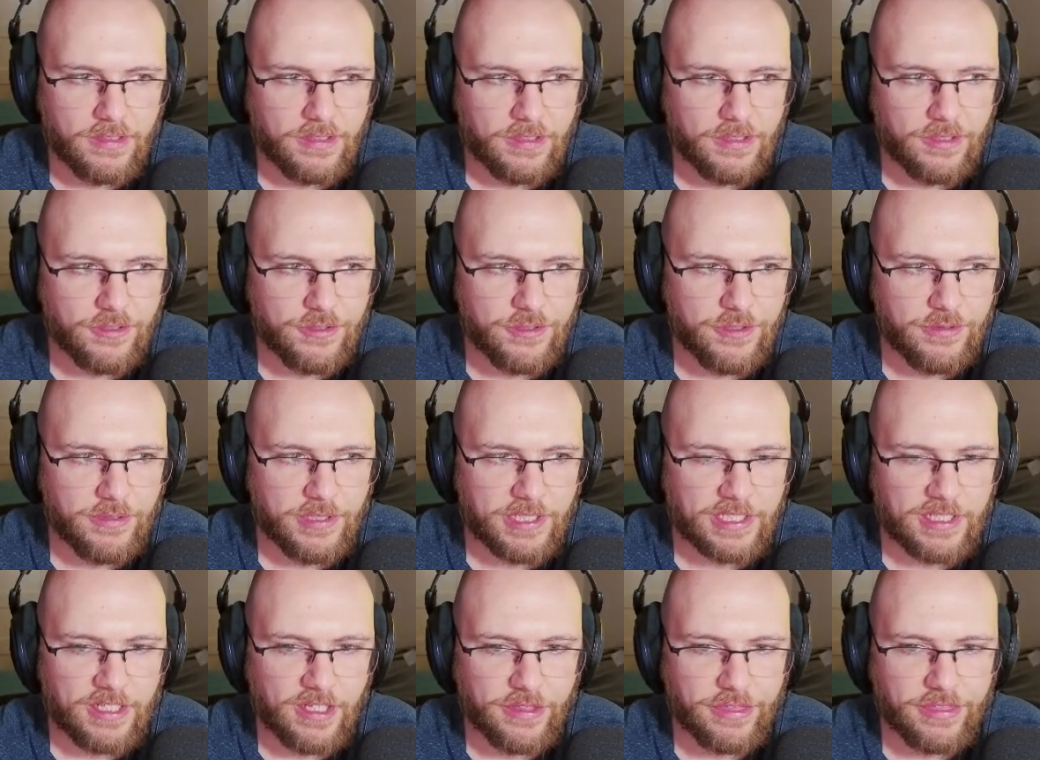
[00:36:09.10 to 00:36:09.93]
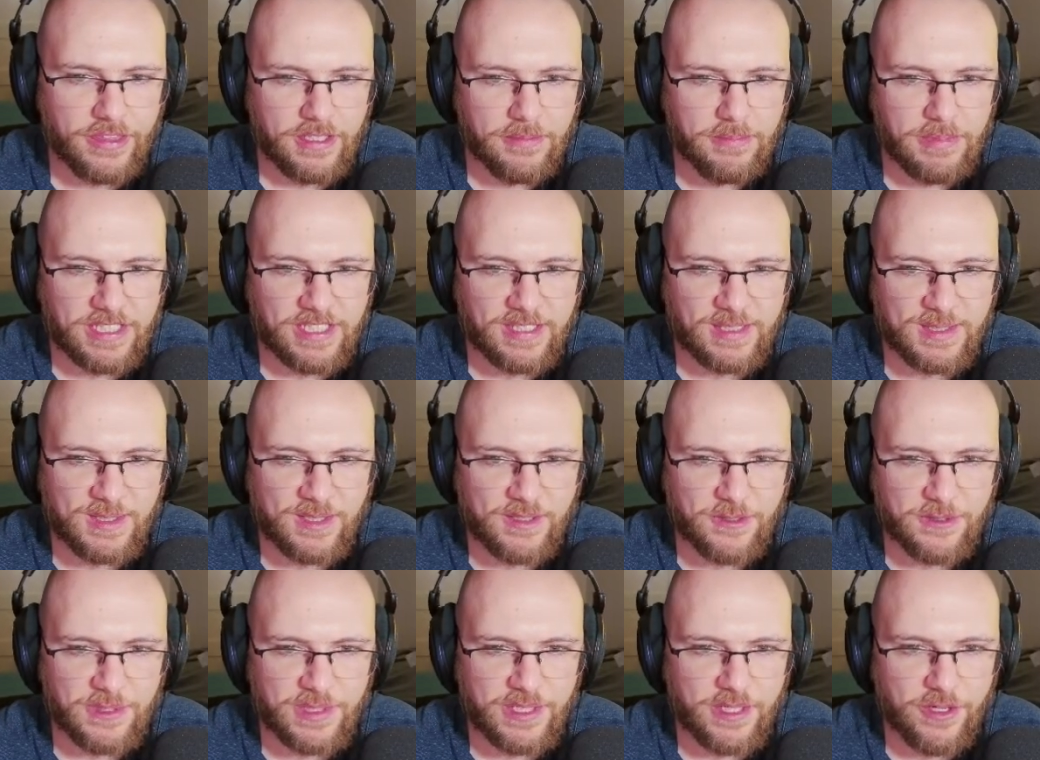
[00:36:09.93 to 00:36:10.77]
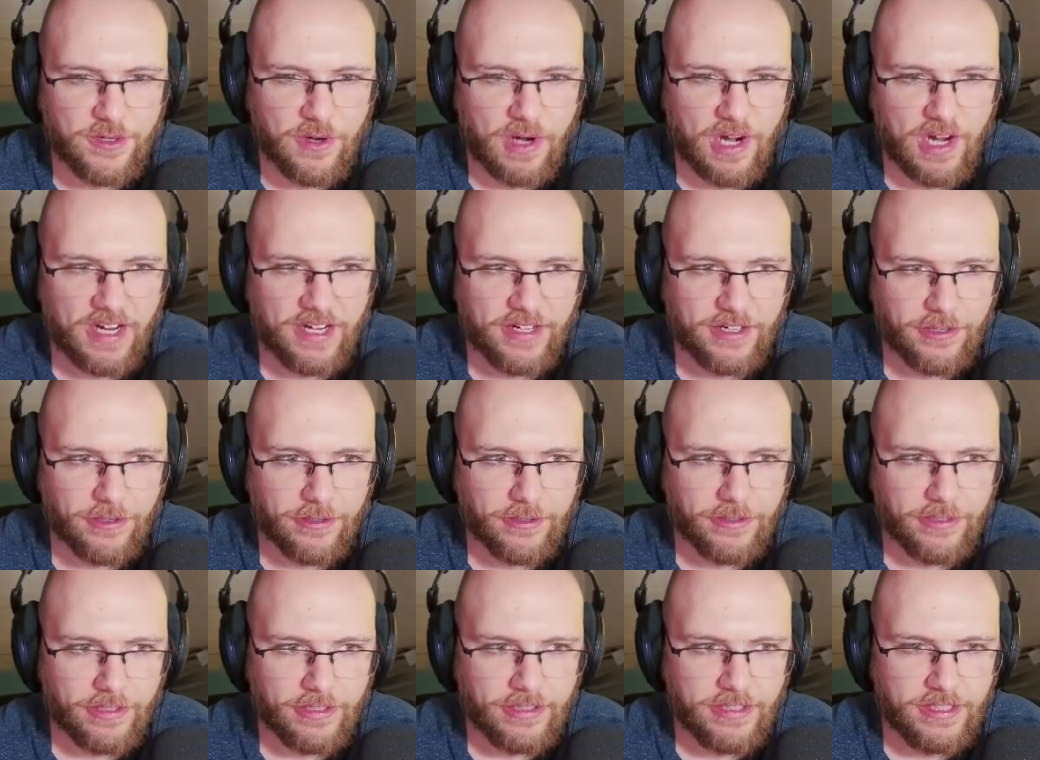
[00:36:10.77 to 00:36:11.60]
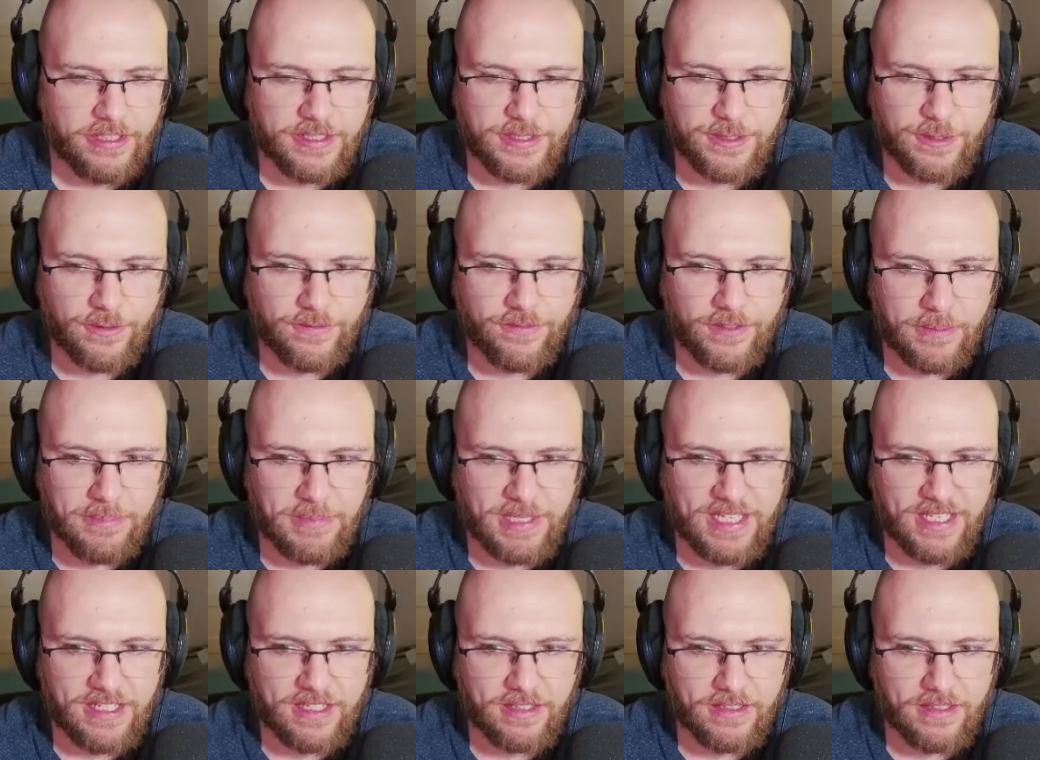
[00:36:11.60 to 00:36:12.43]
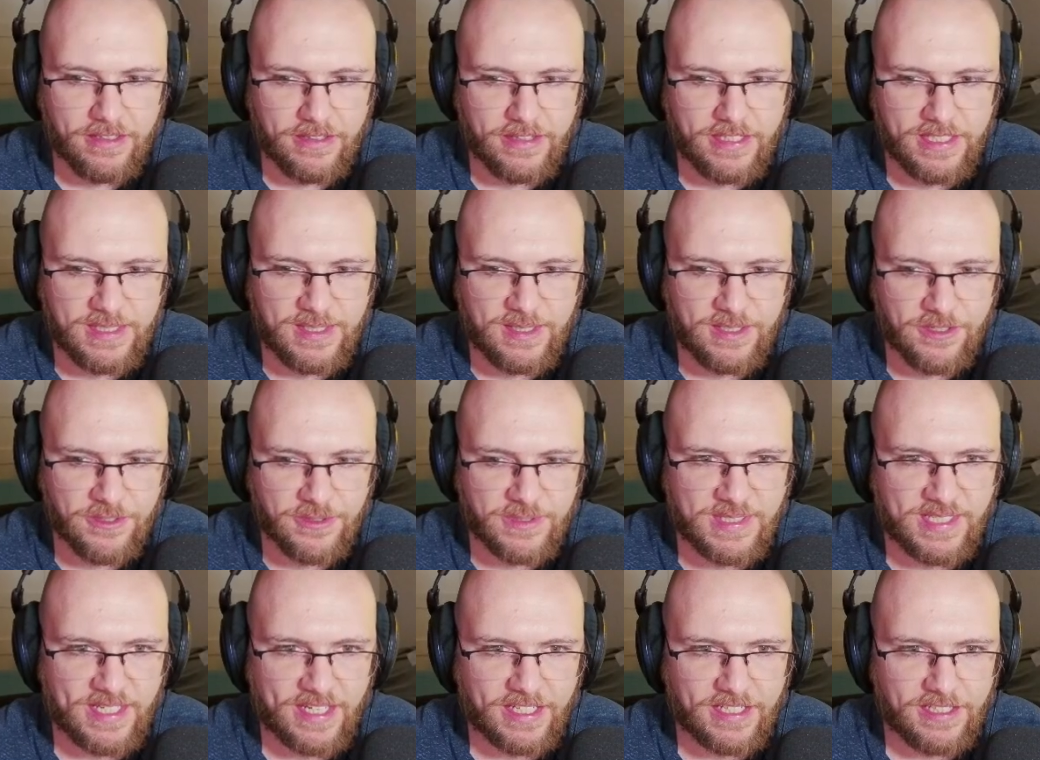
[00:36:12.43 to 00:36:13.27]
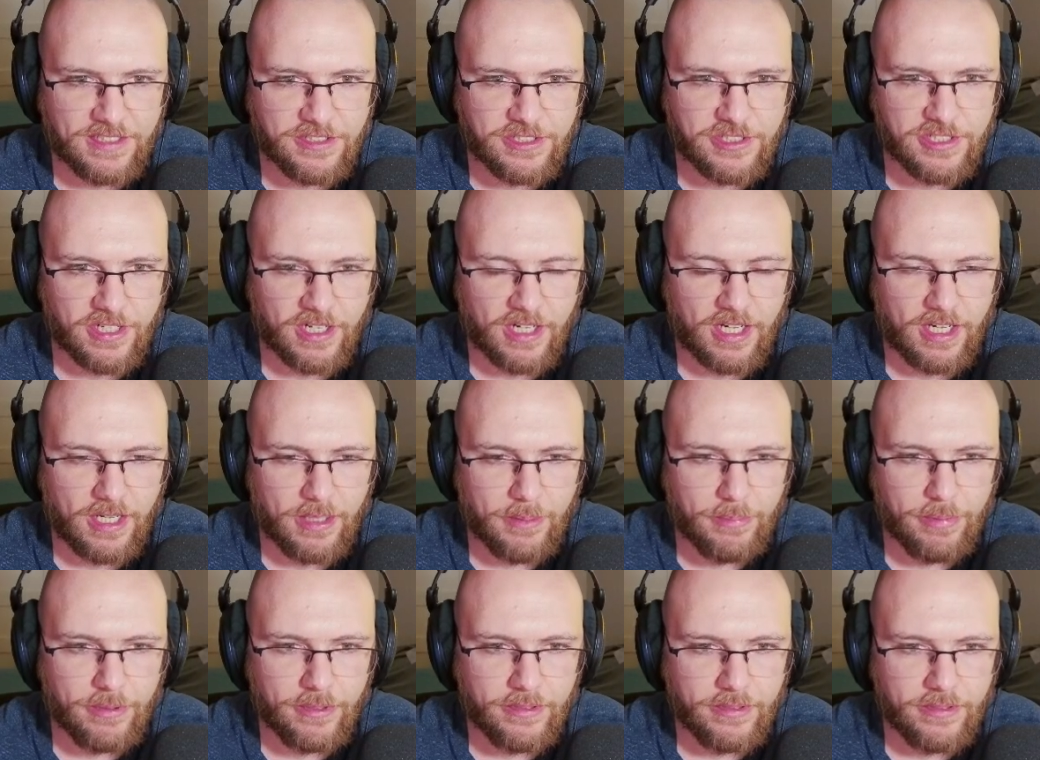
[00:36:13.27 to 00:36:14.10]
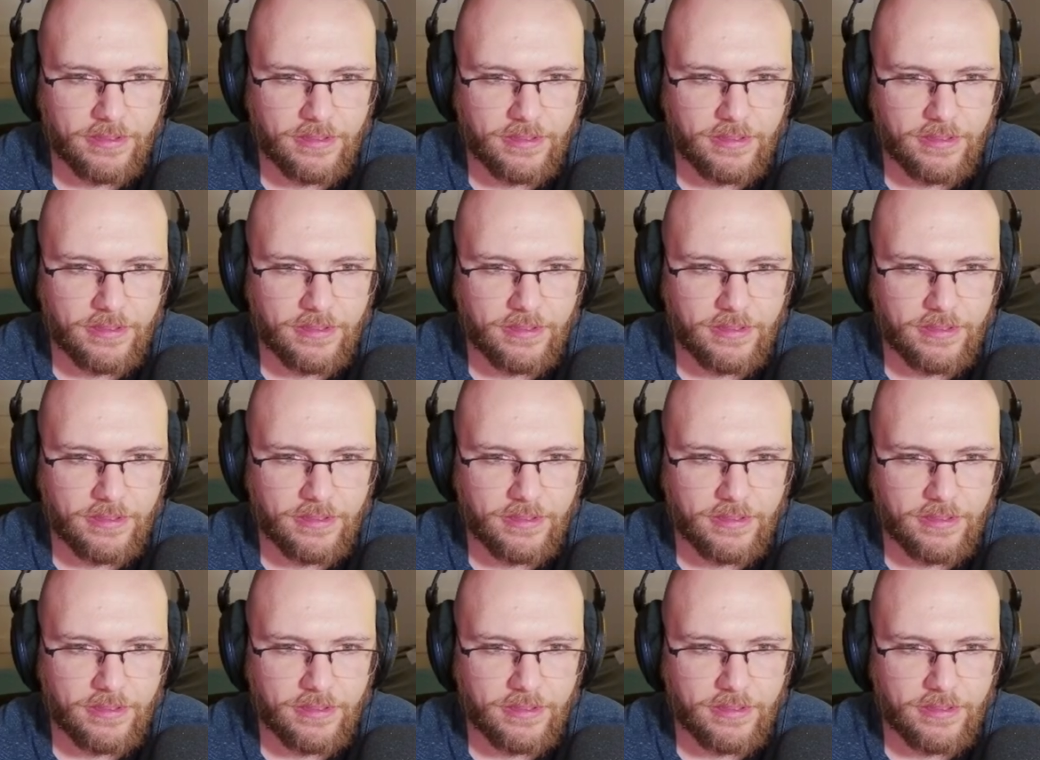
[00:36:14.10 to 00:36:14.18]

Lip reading: You're doing nothing because there's no iron. So if I make this your second job...